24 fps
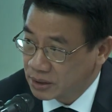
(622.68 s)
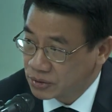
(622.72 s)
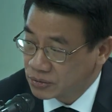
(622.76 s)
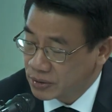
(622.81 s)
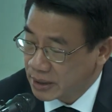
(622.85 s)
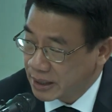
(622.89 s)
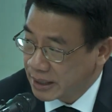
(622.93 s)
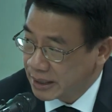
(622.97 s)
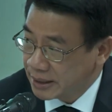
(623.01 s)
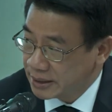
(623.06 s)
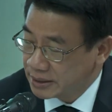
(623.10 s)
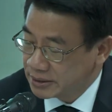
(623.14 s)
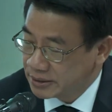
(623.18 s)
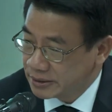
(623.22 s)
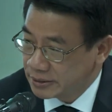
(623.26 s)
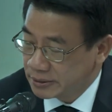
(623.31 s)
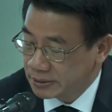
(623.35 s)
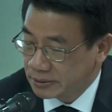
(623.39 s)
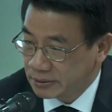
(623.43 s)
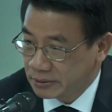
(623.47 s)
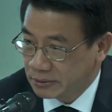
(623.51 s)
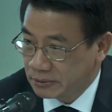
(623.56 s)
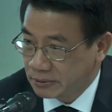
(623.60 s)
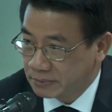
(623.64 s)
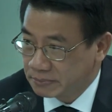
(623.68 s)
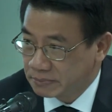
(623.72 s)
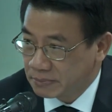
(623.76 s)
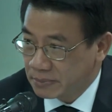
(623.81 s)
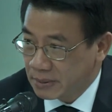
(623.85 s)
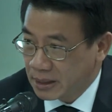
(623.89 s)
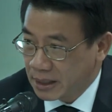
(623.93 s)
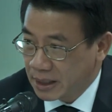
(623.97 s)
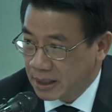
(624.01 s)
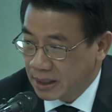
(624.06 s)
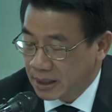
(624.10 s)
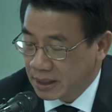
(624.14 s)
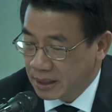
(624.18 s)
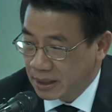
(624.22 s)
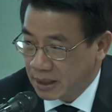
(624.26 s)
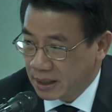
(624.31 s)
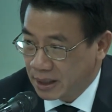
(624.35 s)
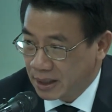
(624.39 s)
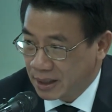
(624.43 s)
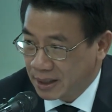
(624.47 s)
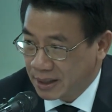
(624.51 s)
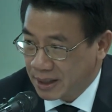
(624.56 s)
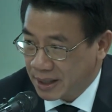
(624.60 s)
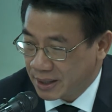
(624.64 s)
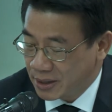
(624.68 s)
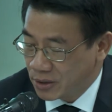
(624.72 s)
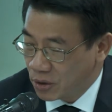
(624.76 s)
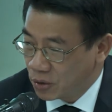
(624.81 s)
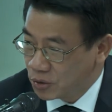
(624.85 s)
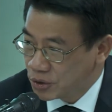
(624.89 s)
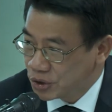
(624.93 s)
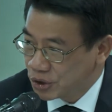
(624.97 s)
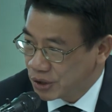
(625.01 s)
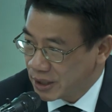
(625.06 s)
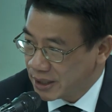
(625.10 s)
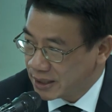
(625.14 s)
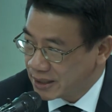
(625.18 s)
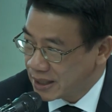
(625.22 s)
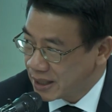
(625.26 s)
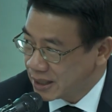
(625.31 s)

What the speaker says: try to negotiate,